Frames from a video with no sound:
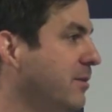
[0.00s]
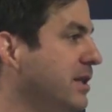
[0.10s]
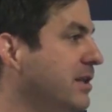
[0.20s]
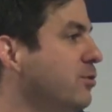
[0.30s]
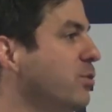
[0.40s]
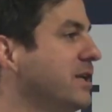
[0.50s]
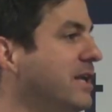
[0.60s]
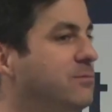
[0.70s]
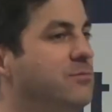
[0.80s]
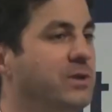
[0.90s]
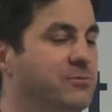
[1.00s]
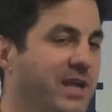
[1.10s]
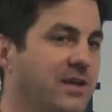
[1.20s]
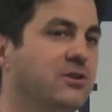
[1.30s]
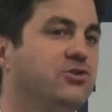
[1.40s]
I mean, we
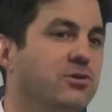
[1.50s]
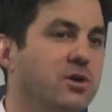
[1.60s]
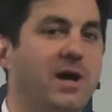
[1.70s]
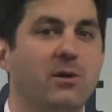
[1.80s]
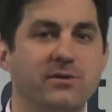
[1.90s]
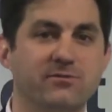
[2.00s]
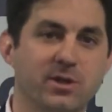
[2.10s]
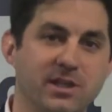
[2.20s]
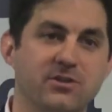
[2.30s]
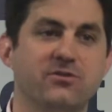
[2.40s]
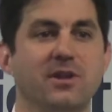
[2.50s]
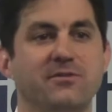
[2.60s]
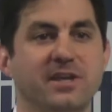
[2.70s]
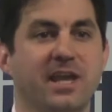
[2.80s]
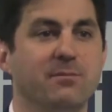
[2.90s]
making the joke about we've created this
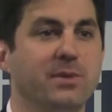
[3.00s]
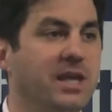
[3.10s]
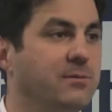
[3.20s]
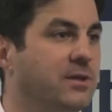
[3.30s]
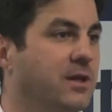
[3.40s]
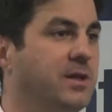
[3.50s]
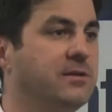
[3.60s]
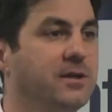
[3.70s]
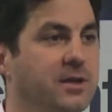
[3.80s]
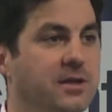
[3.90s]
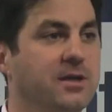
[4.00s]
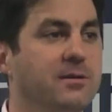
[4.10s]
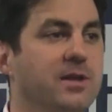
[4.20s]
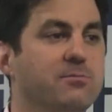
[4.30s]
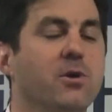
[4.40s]
fluffy campaign, but I mean,
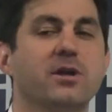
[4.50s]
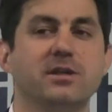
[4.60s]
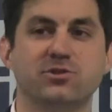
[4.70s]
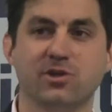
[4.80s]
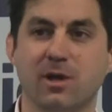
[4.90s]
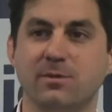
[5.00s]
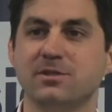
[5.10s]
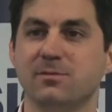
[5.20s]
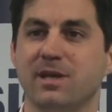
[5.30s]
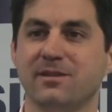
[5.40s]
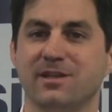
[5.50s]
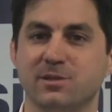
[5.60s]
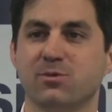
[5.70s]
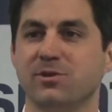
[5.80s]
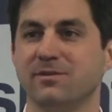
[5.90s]
marketing's job is to make
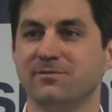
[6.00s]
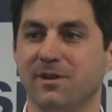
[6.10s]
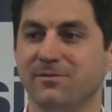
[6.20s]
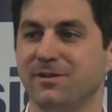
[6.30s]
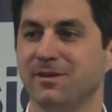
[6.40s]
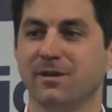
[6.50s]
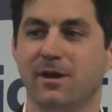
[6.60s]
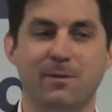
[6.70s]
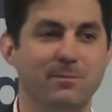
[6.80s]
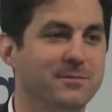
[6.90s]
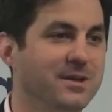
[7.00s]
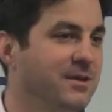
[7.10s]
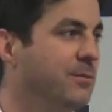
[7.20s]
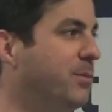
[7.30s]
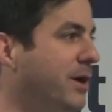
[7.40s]
things pretty and fluffy.
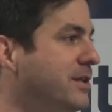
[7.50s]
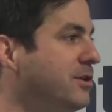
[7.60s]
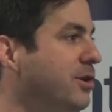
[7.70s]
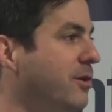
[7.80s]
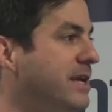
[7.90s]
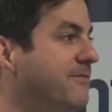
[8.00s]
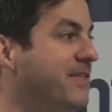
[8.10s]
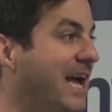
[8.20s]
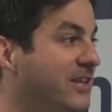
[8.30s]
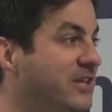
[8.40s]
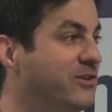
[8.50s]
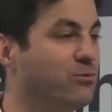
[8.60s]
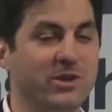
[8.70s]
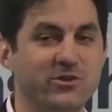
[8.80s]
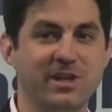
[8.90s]
But you know, if that
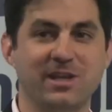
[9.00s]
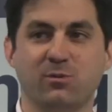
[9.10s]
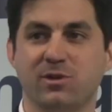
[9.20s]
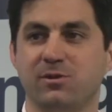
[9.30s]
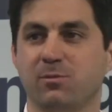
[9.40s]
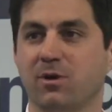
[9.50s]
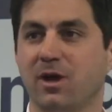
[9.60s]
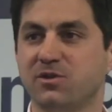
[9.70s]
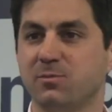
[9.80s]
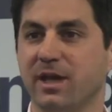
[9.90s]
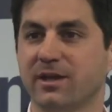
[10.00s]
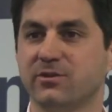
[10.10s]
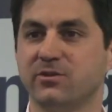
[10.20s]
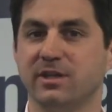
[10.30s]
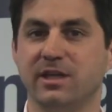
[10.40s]
isn't resonating with your
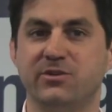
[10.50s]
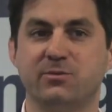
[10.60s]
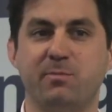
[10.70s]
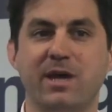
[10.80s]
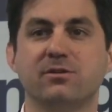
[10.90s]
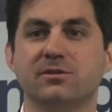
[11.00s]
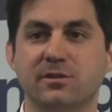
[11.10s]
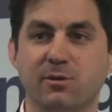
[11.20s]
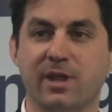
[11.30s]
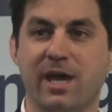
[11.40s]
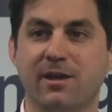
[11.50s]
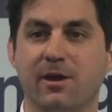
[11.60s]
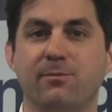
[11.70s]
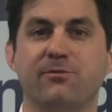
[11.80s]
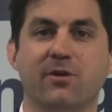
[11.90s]
prospects, it's better to know that
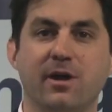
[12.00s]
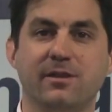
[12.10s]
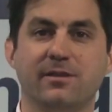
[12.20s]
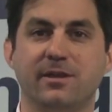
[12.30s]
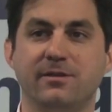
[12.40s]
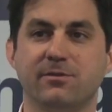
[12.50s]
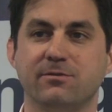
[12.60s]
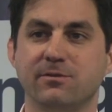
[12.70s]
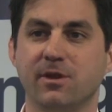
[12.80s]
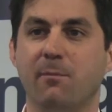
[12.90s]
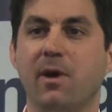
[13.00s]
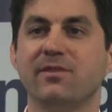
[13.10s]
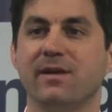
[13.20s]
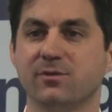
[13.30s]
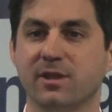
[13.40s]
up front than a
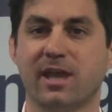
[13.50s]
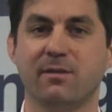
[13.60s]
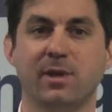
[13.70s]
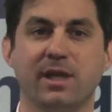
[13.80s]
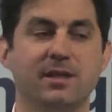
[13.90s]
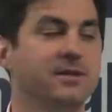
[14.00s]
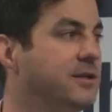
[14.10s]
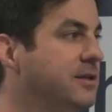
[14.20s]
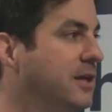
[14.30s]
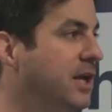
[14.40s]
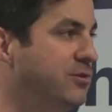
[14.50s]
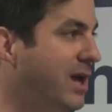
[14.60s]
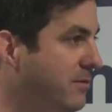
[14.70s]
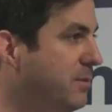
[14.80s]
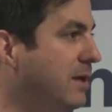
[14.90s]
month after the campaign ended and you
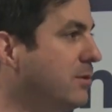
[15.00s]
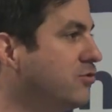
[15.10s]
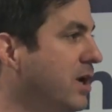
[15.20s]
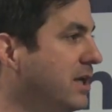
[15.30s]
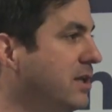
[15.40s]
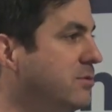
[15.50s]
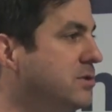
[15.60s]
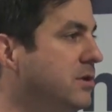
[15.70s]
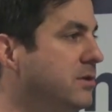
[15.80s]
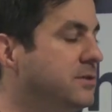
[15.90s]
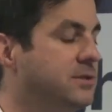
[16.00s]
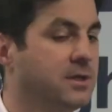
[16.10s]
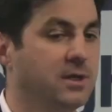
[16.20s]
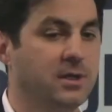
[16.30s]
haven't been able to track any results.